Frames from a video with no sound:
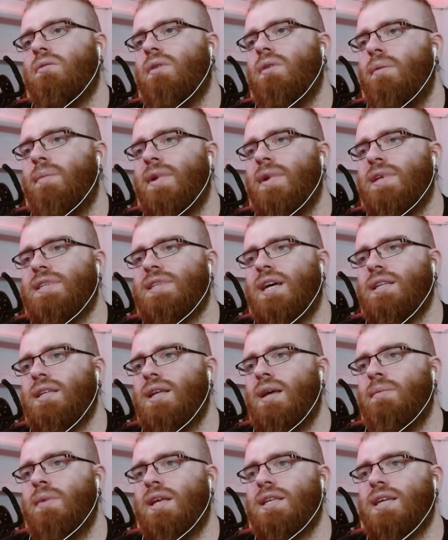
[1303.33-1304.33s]
Well, I'm
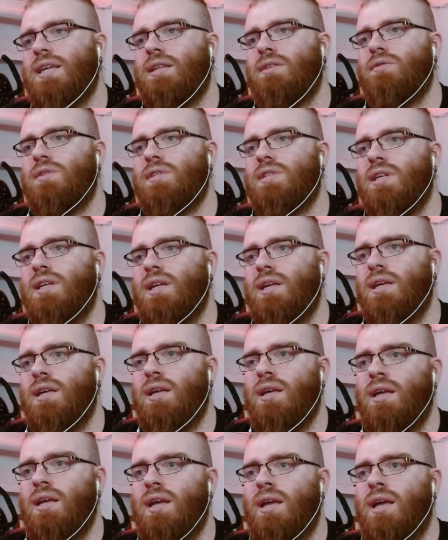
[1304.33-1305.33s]
excited. I'm excited to
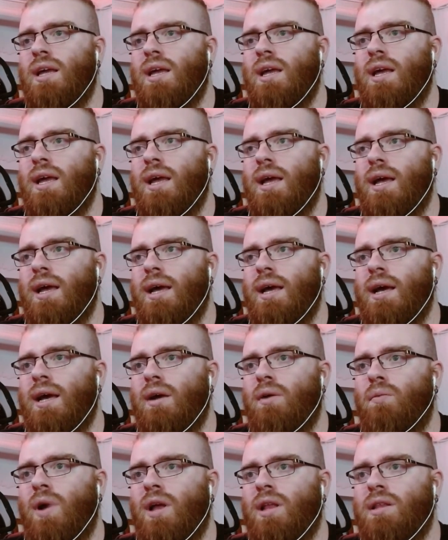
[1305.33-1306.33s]
see
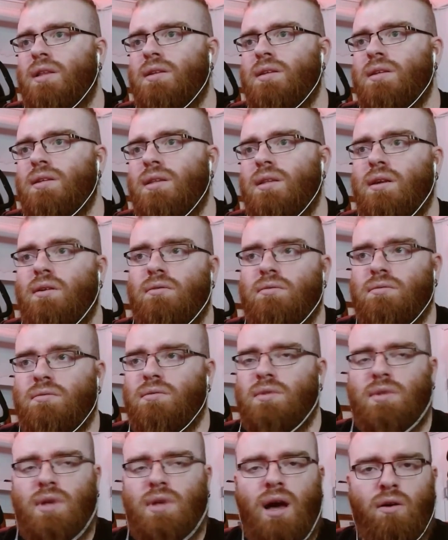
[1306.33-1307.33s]
uh, what now
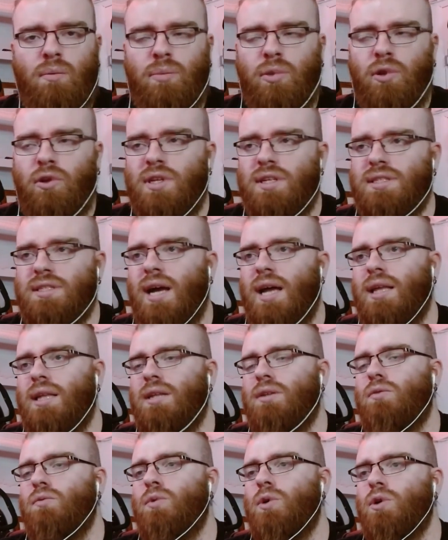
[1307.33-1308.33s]
our Bondi
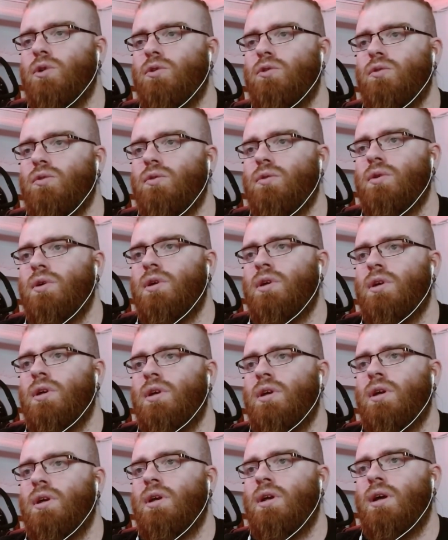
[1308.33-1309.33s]
Island will do
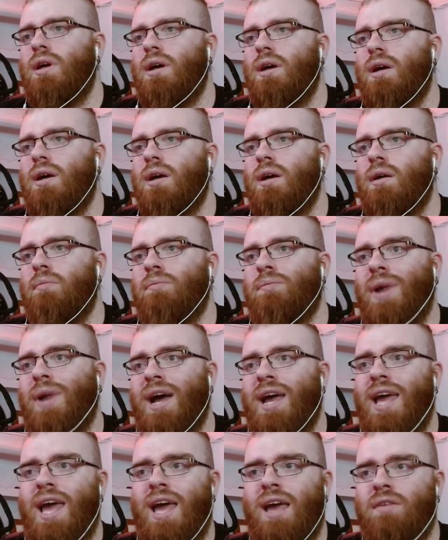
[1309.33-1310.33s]
uh,
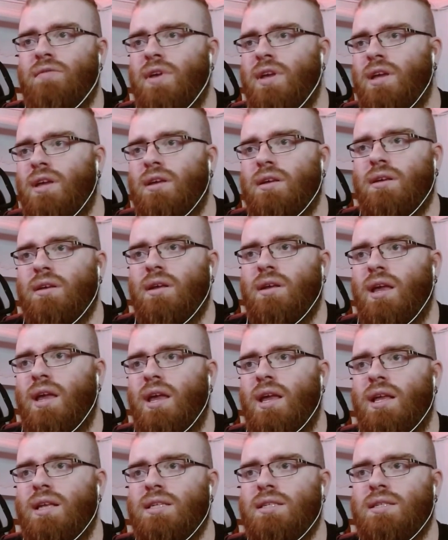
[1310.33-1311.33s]
by having
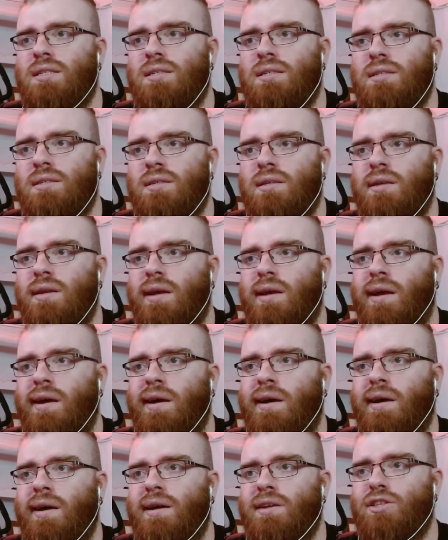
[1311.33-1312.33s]
his
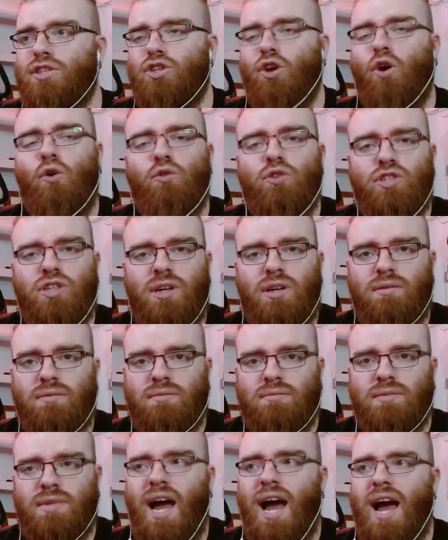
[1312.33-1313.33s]
uh,
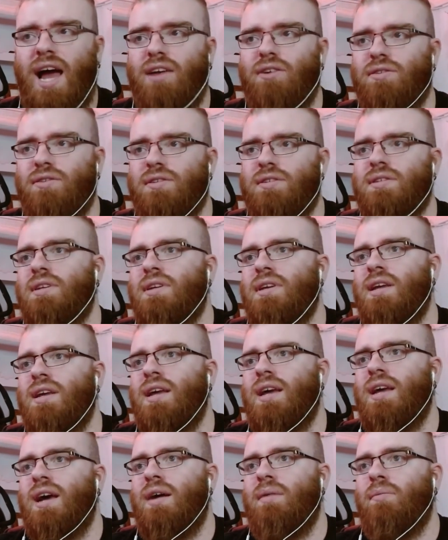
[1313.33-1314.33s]
soldier Gaius
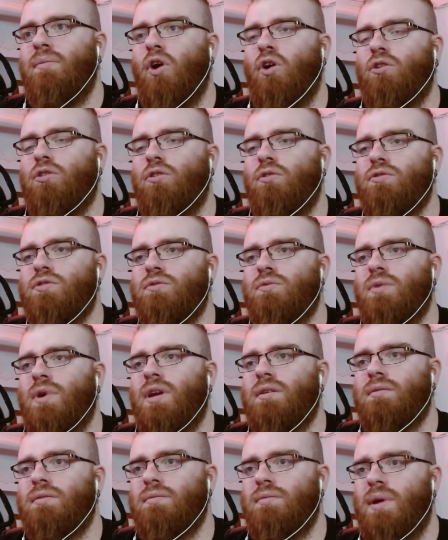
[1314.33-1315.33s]
more close to
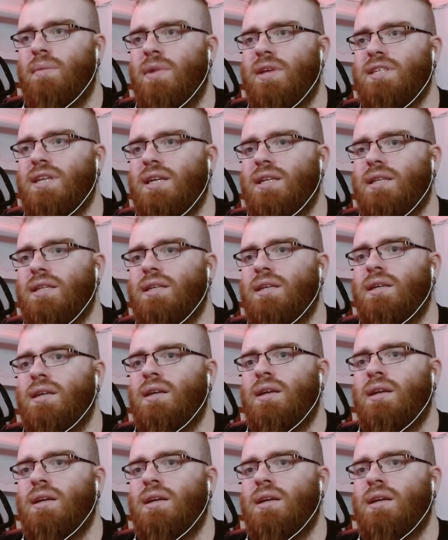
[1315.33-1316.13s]
us. I'm excited.